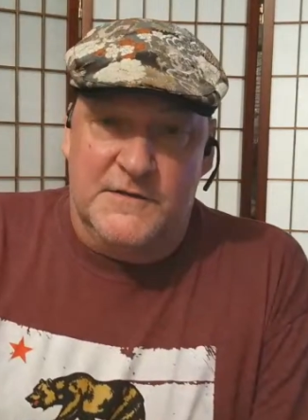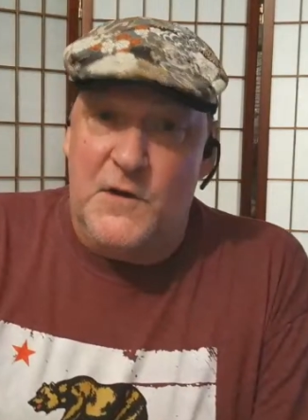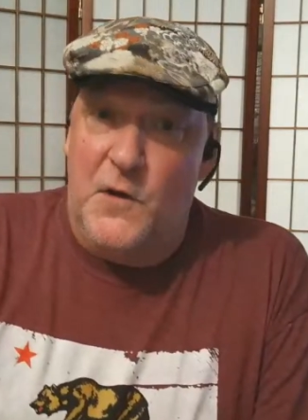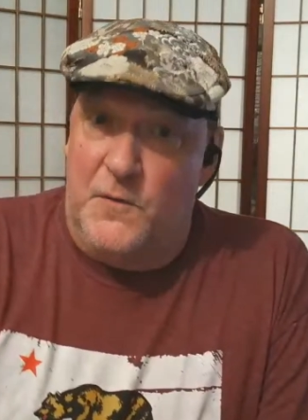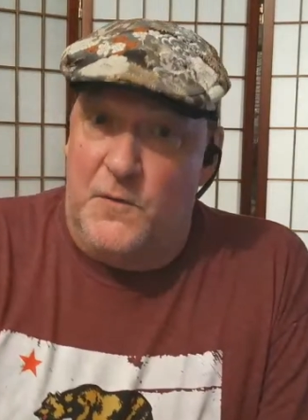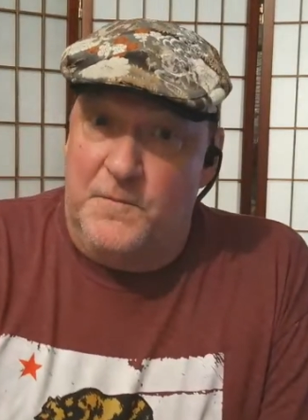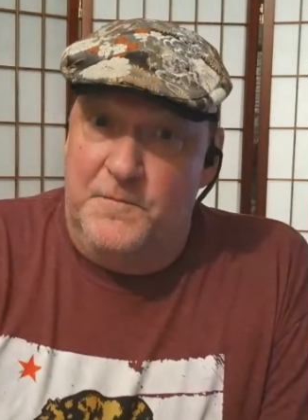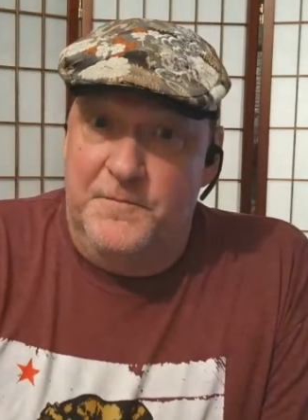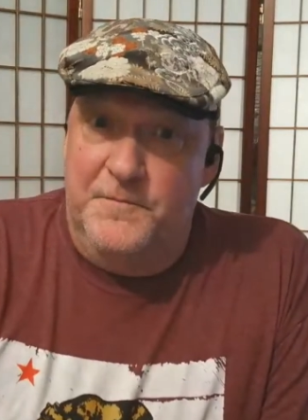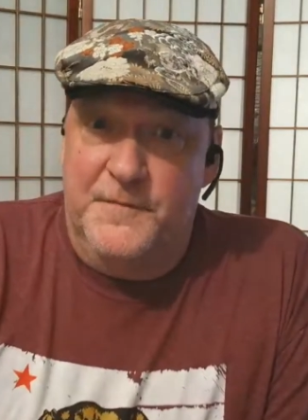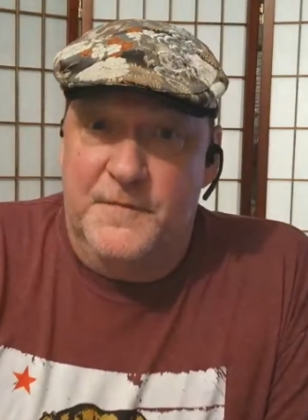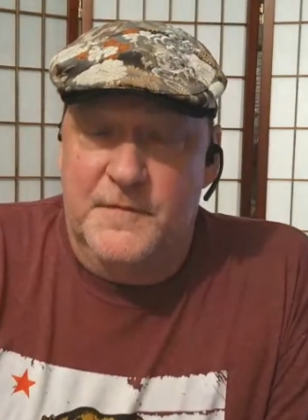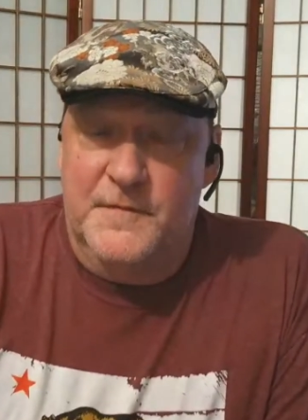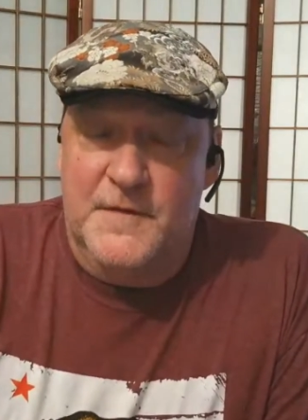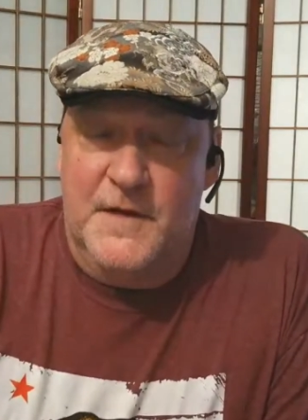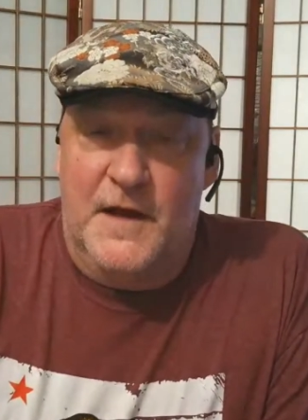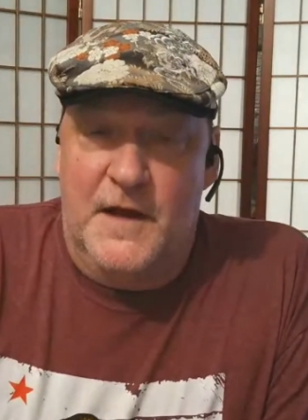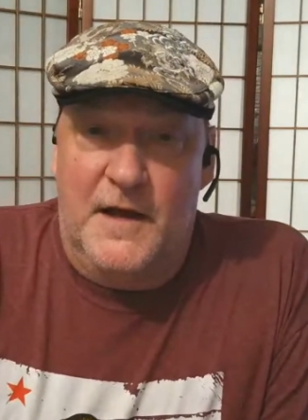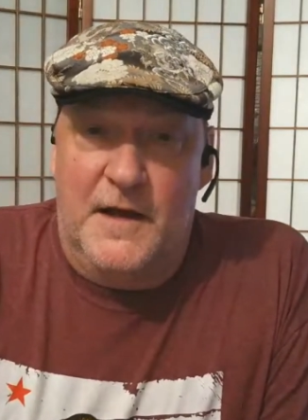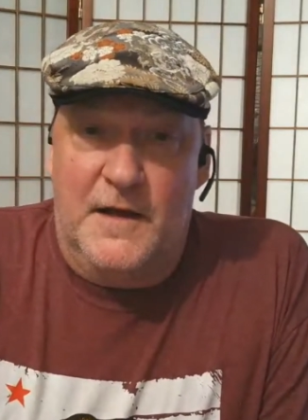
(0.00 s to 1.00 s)
So,
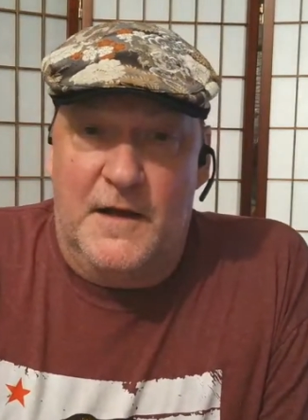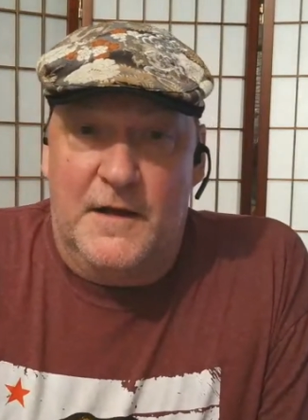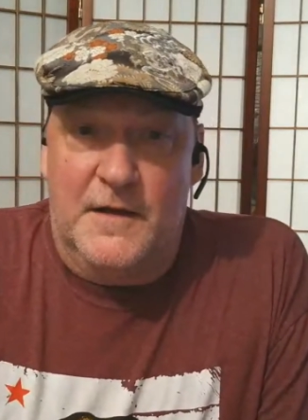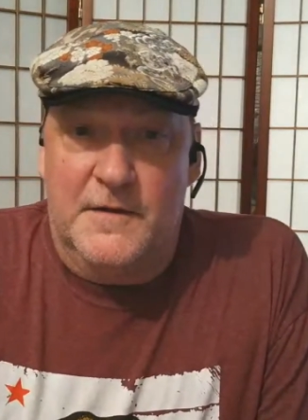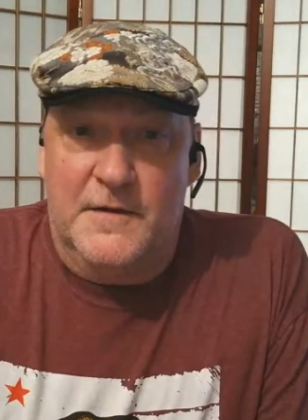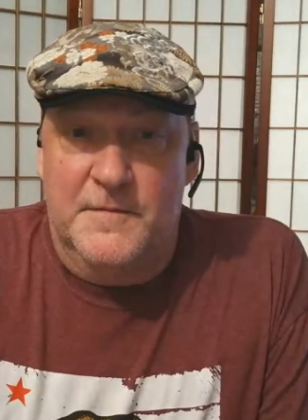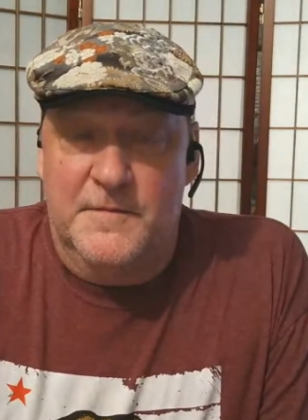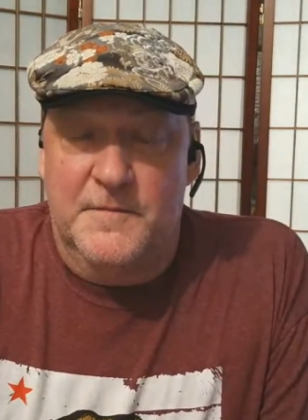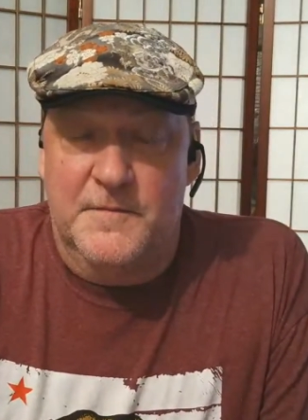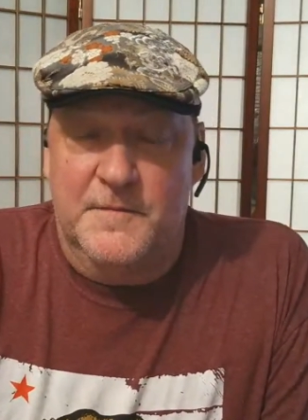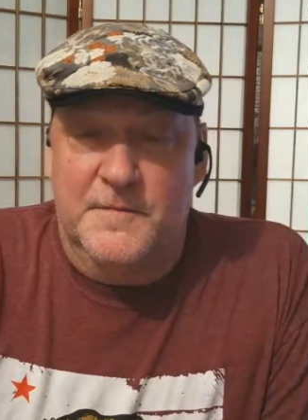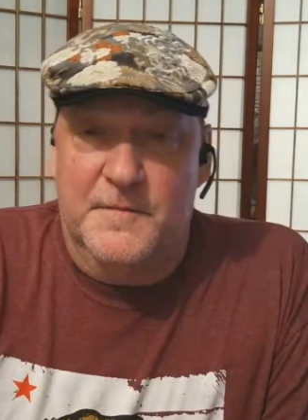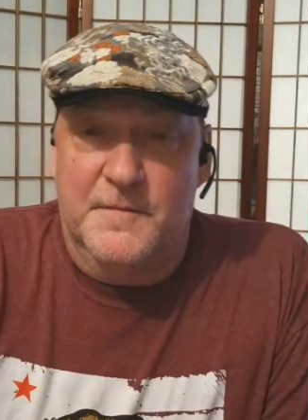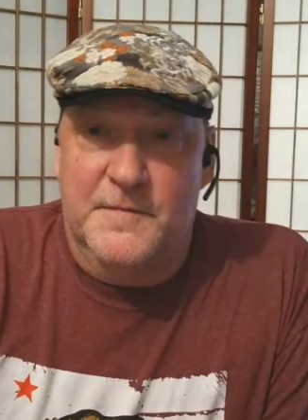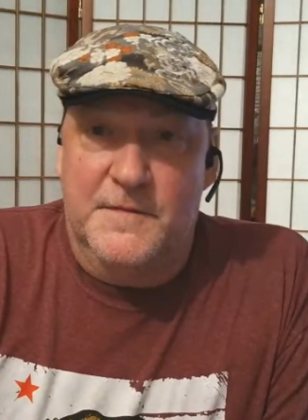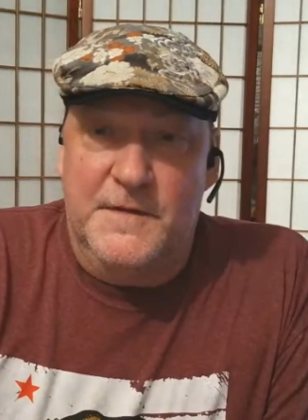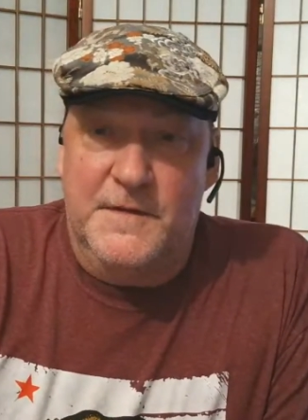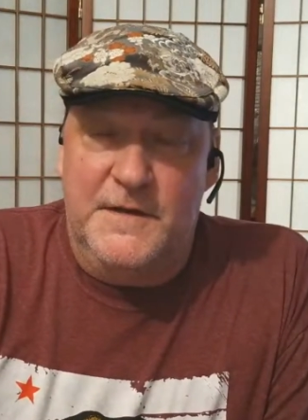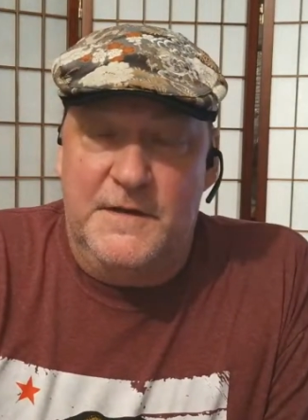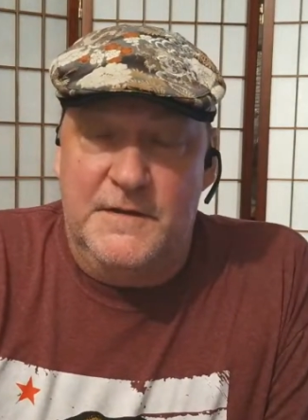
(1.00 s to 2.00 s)

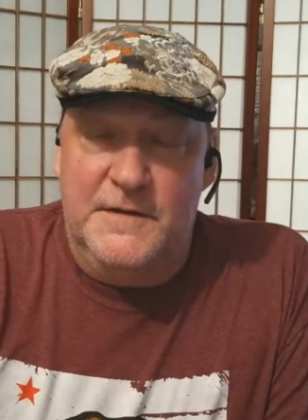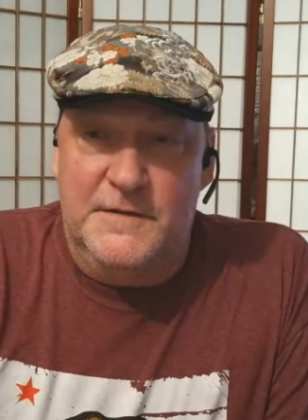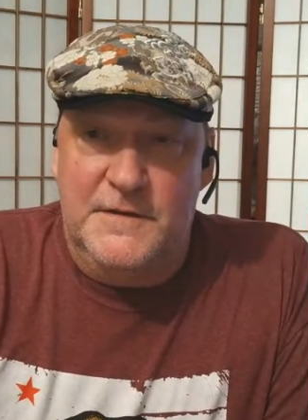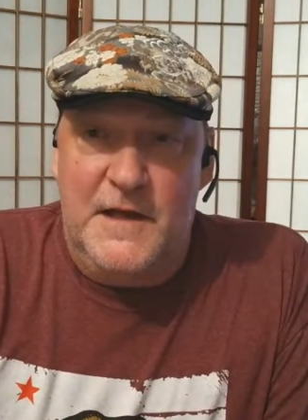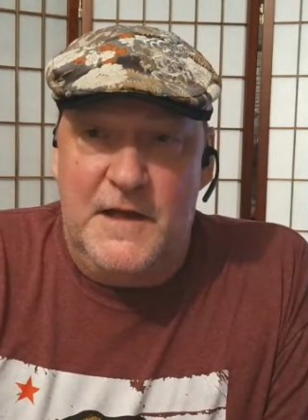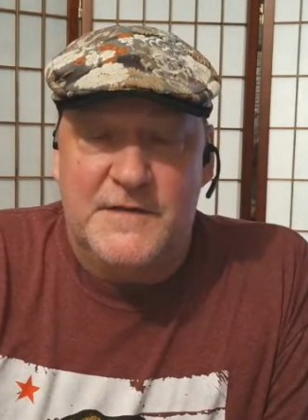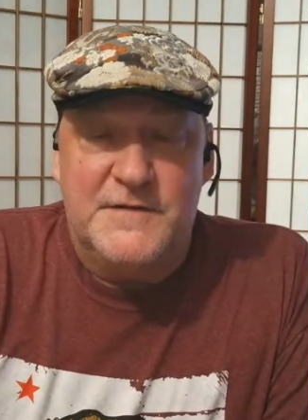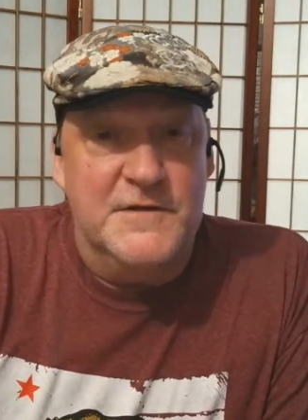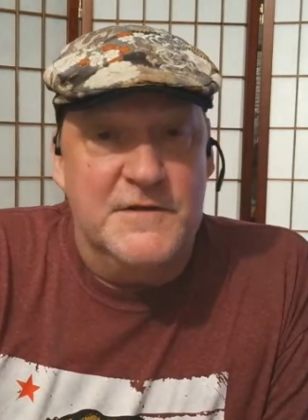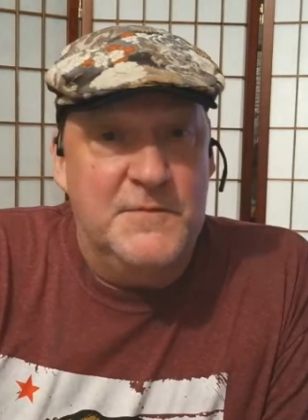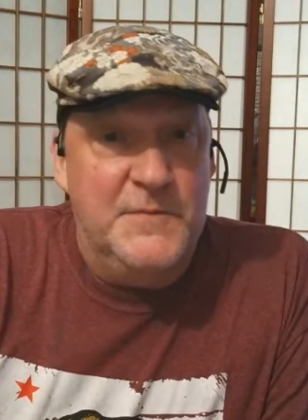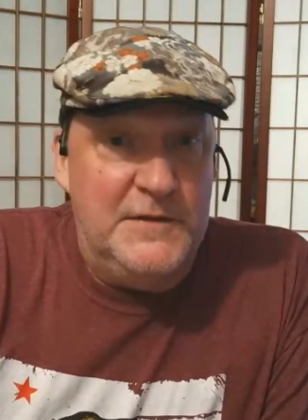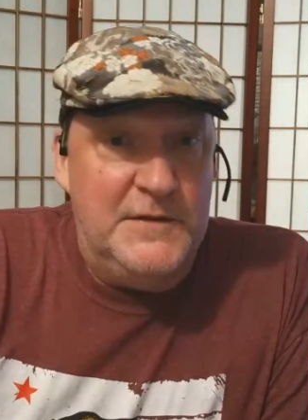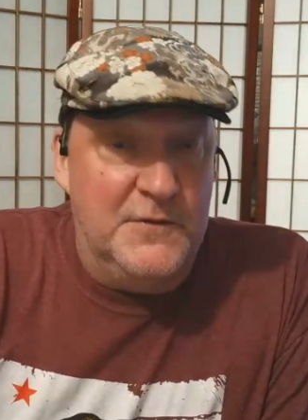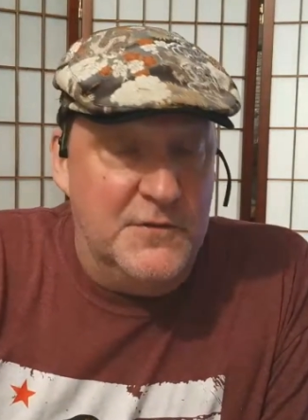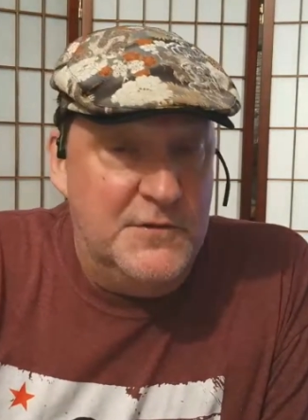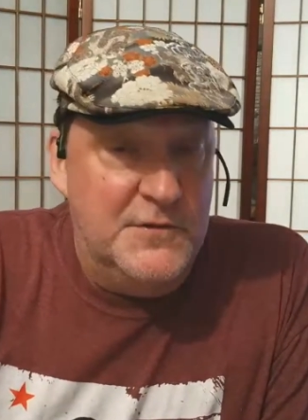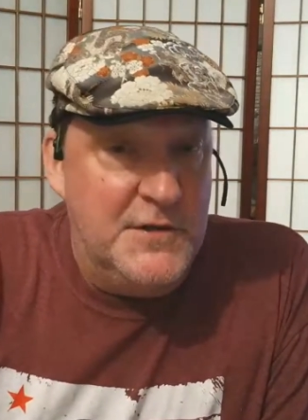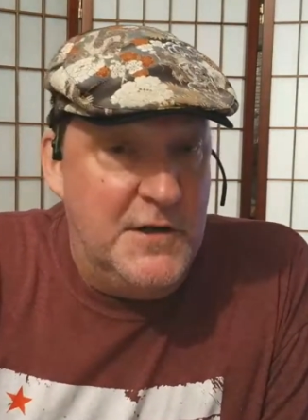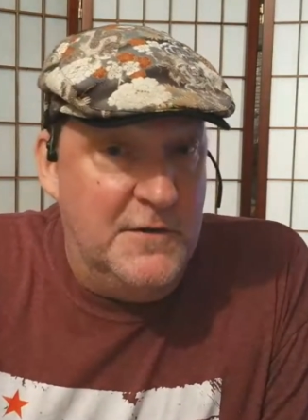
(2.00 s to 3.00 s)
the lesson to be
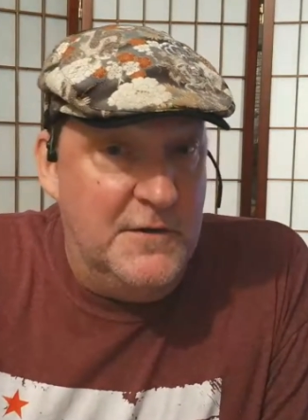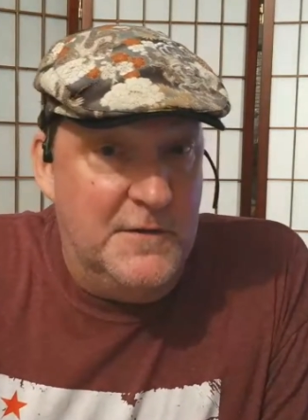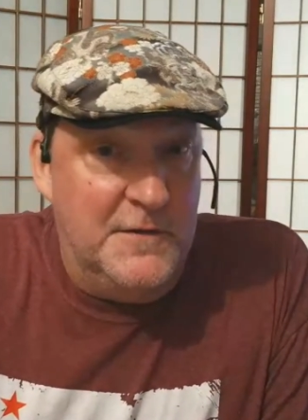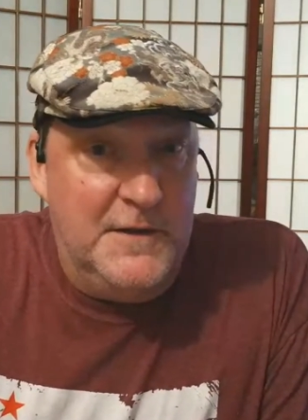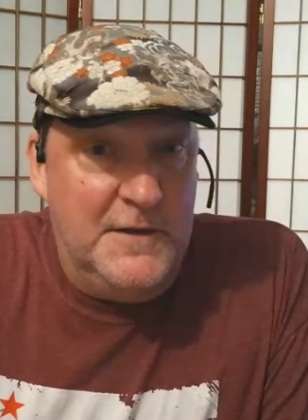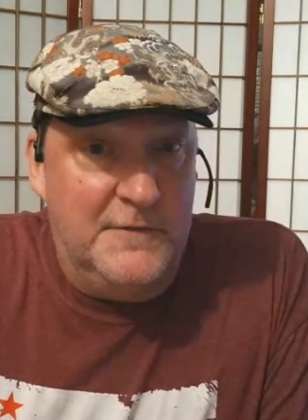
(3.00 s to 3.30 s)
learned here,